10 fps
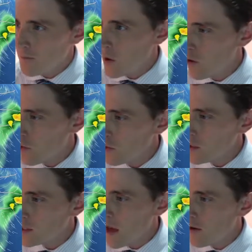
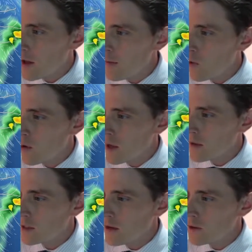early Saturday morning.
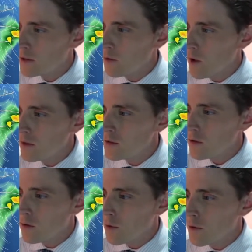The center's still well to
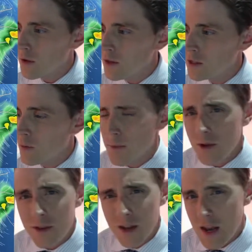the north and east of
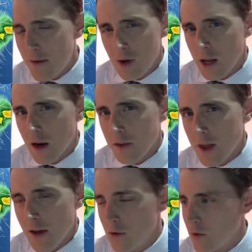Bermuda. They never get in on the
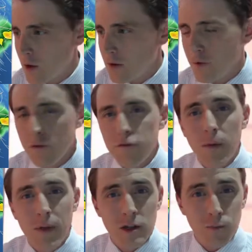heavier rainfall
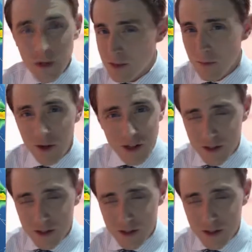from this, but some gusty